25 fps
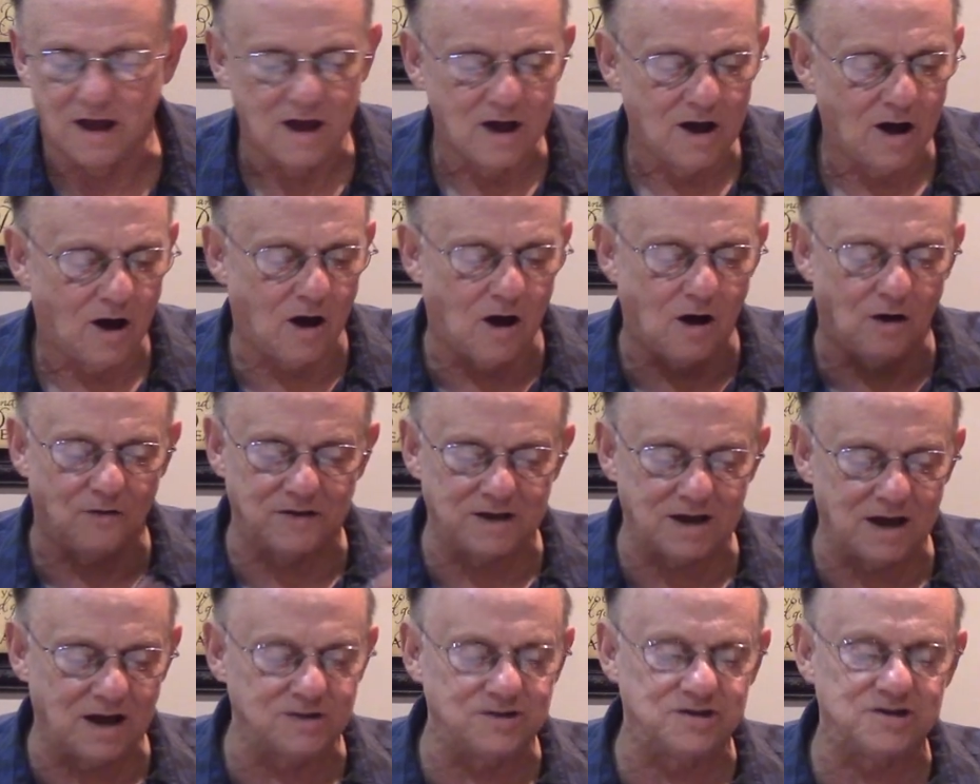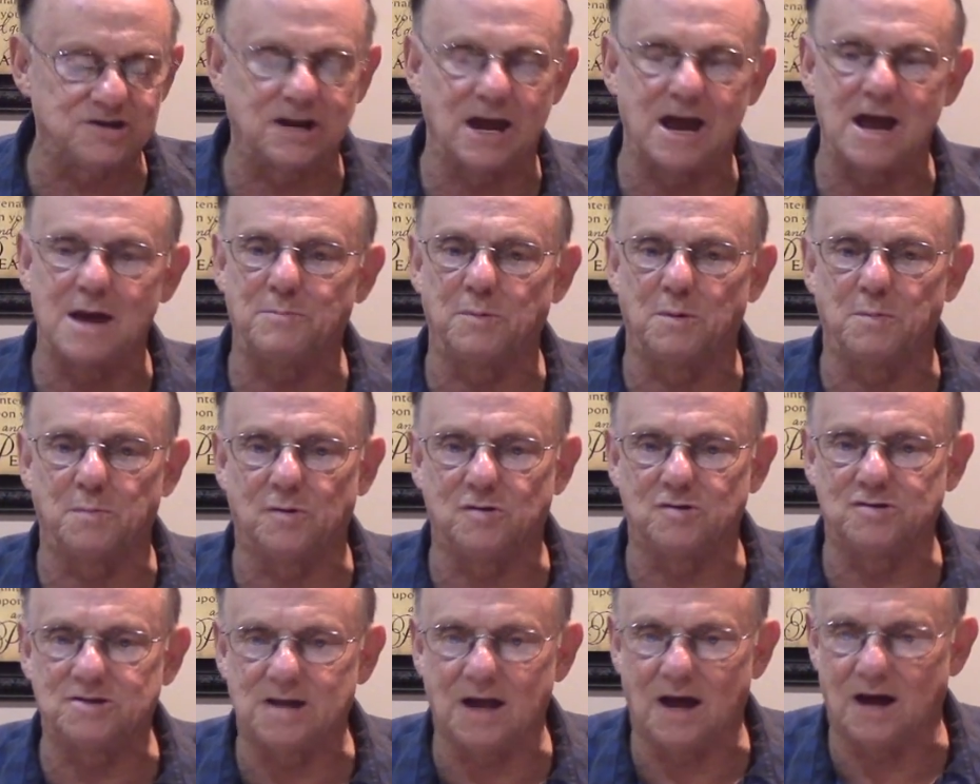all the
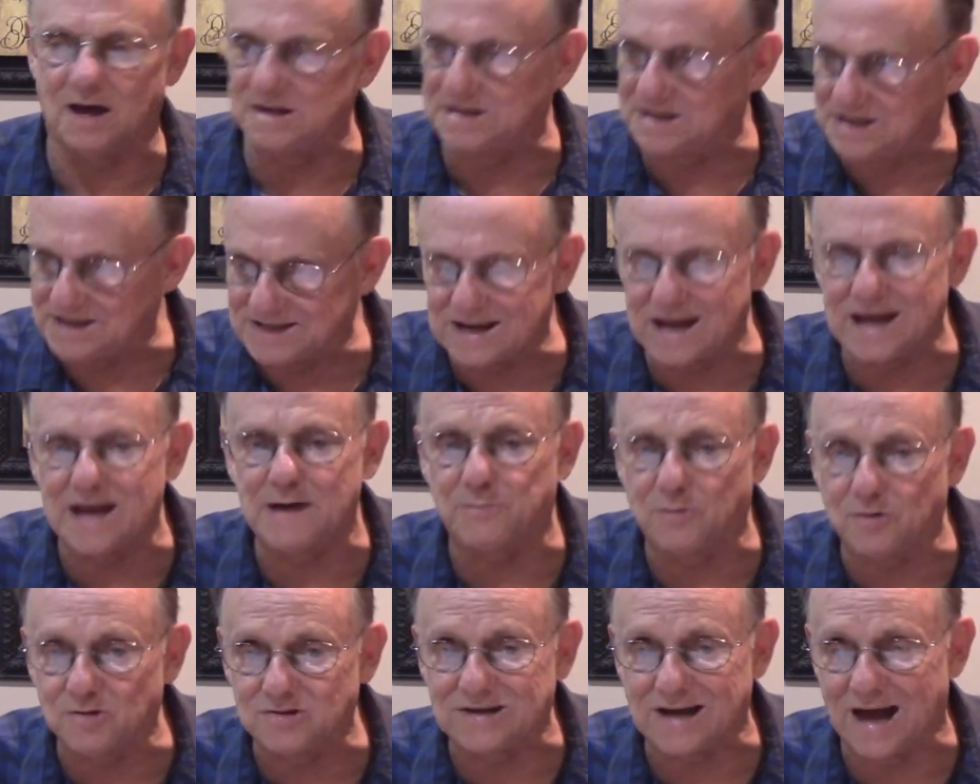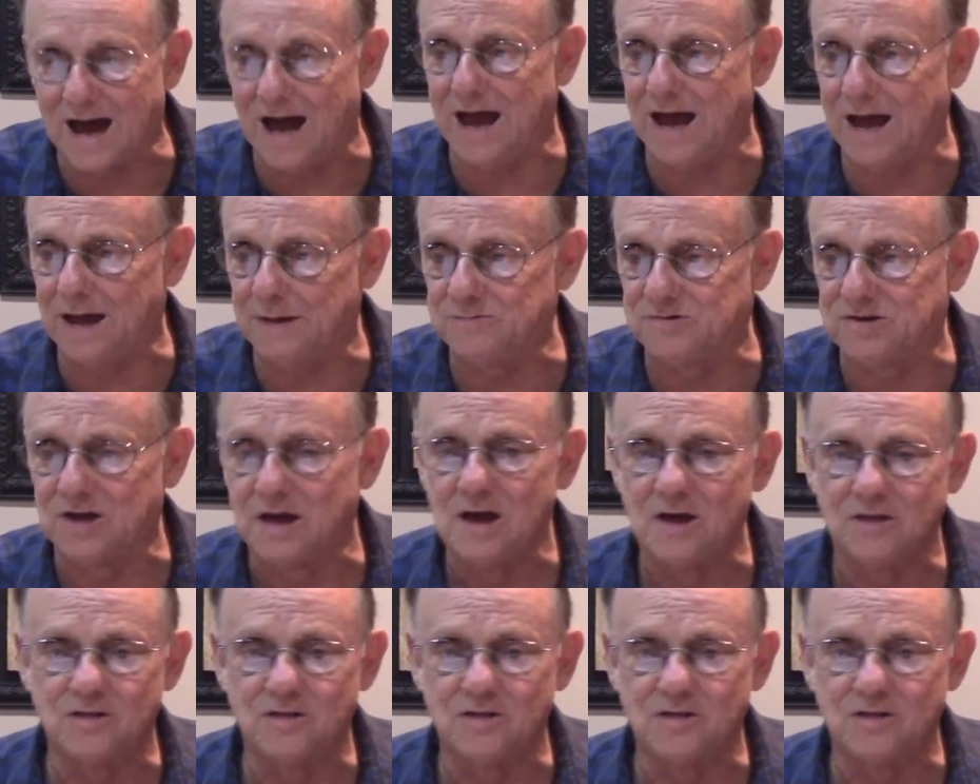unstable, unstable times,